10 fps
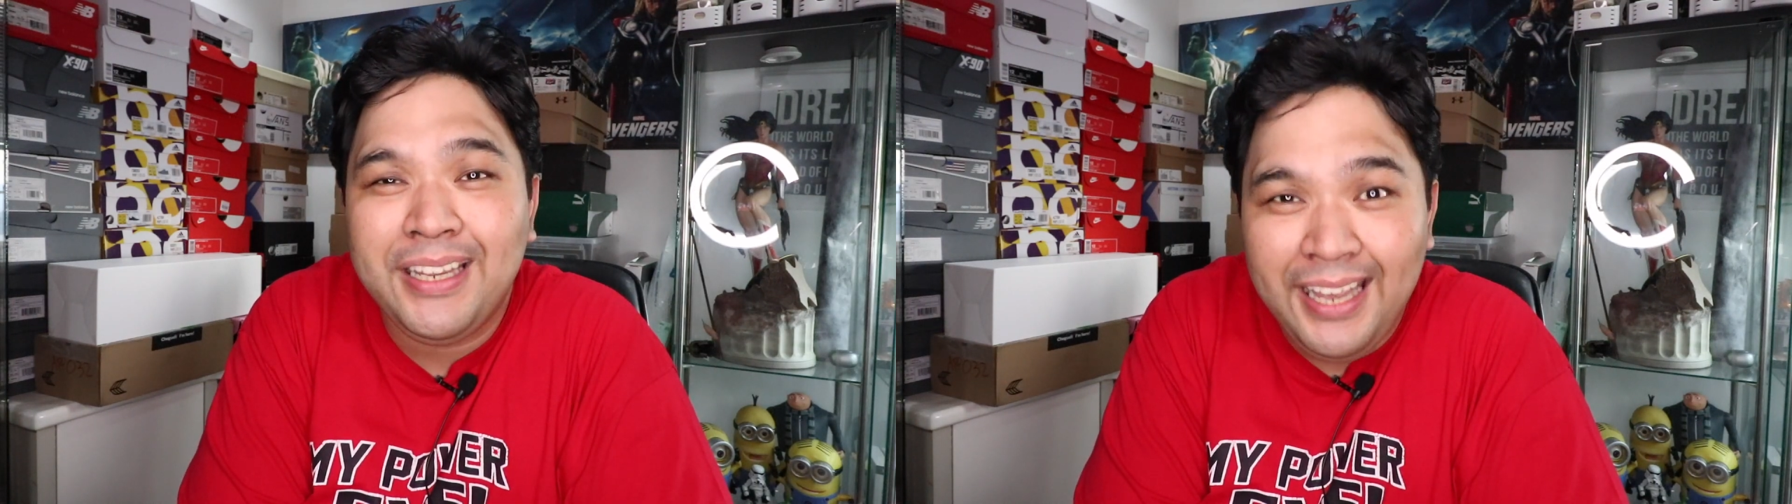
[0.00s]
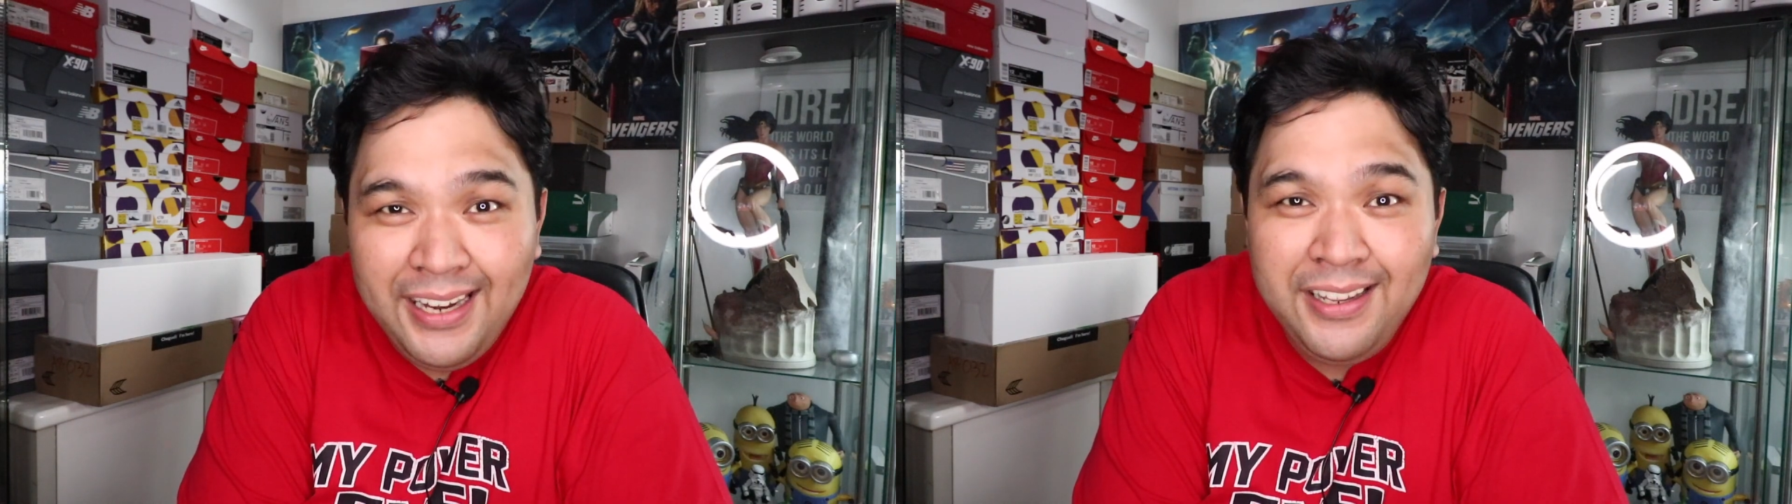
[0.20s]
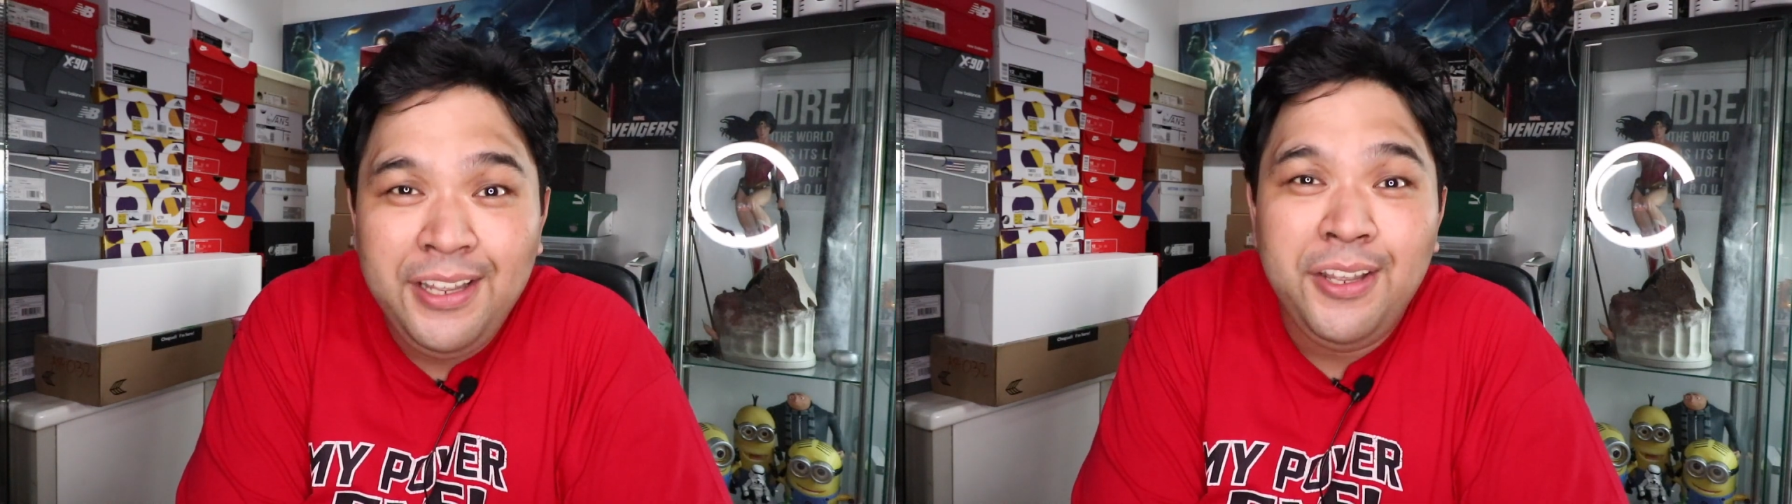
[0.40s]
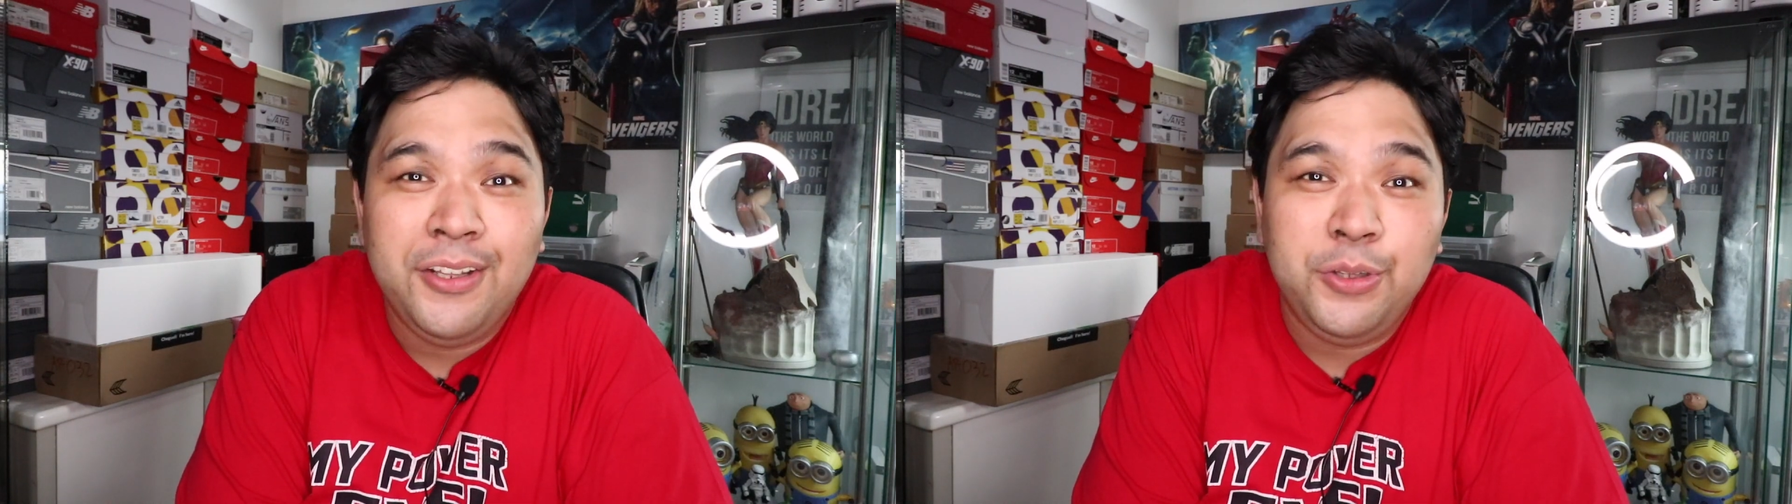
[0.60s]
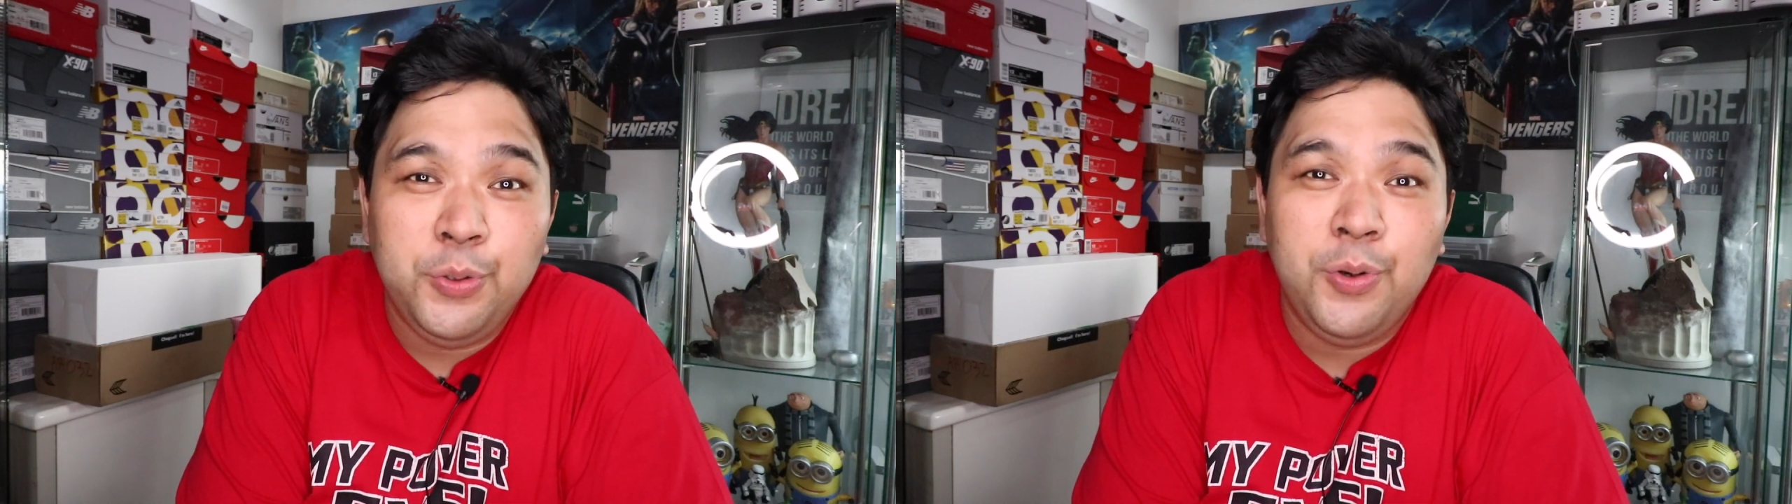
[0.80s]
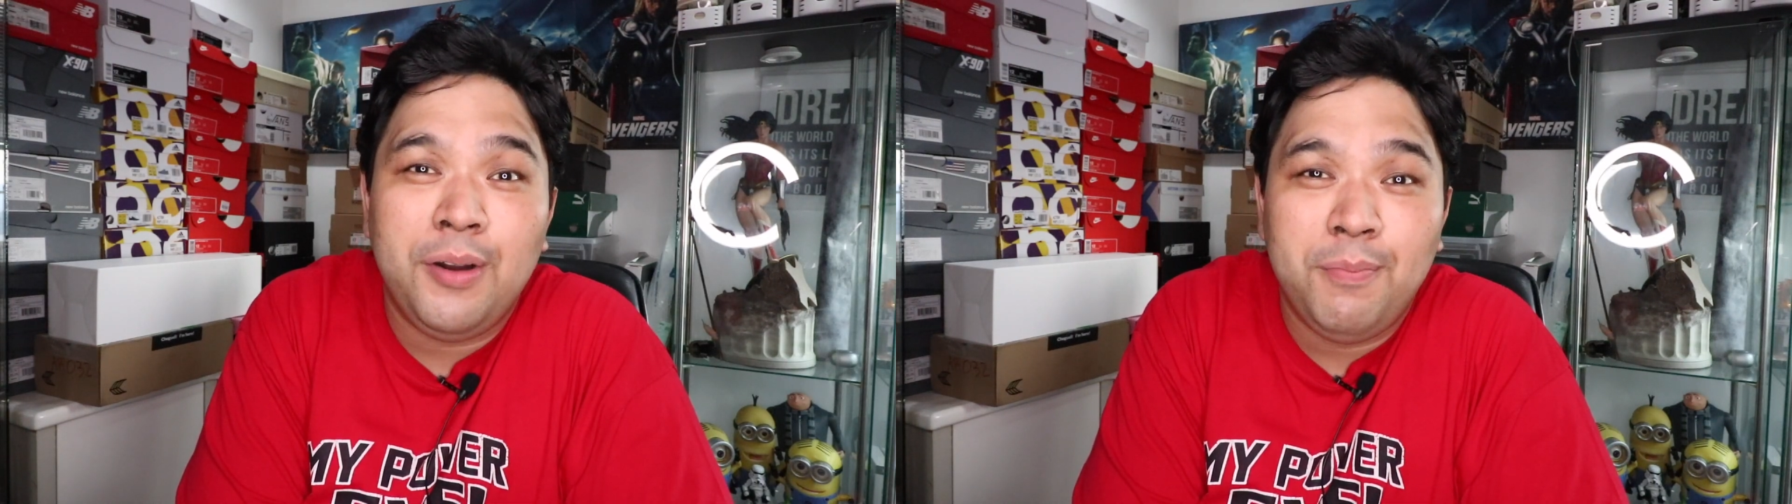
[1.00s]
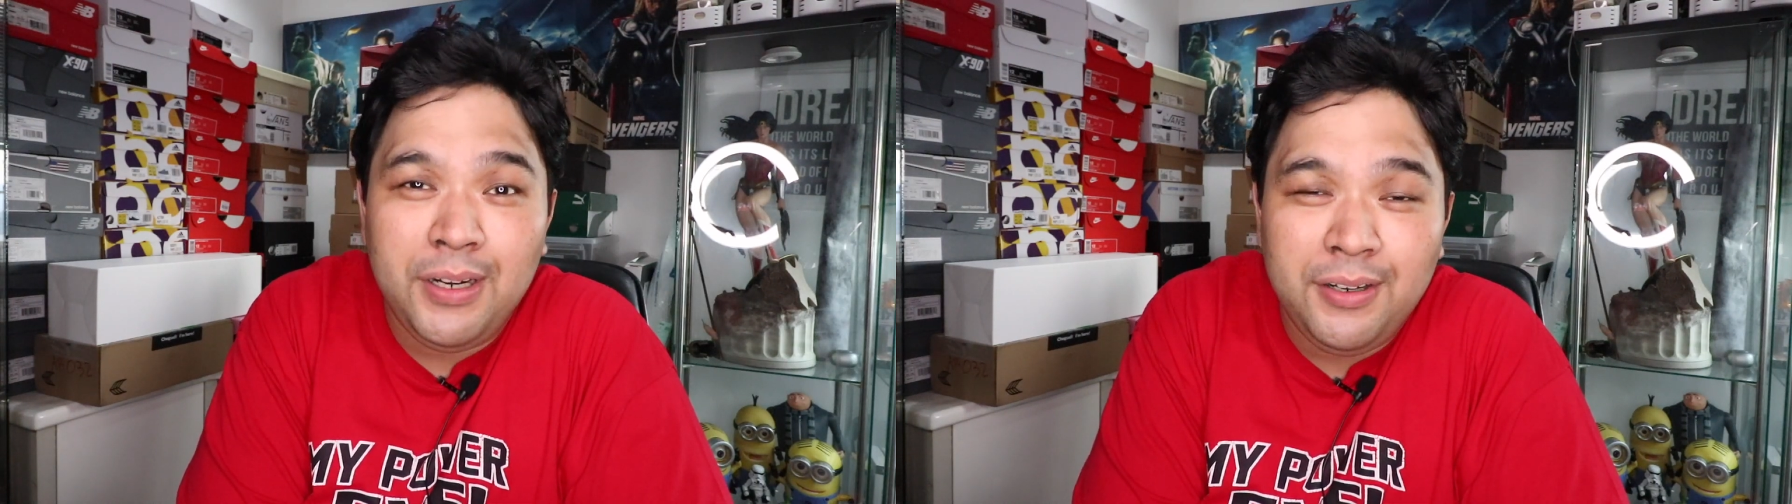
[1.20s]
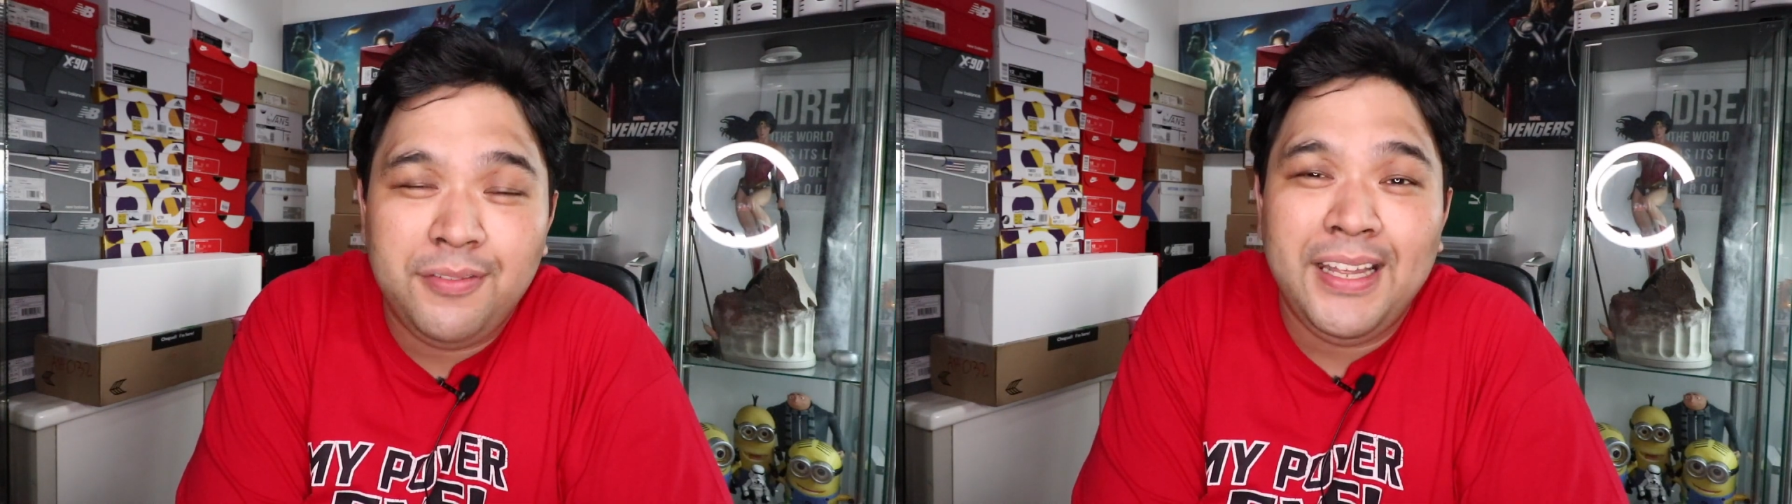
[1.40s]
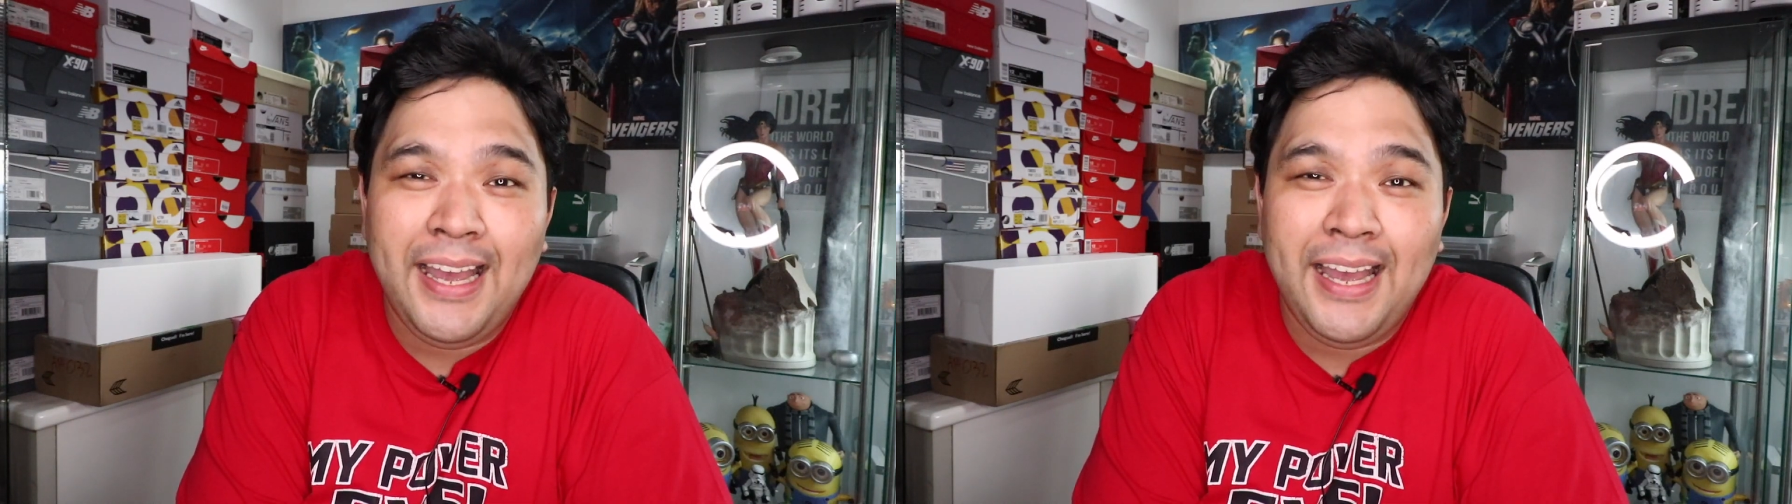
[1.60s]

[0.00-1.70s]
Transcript: again to Above the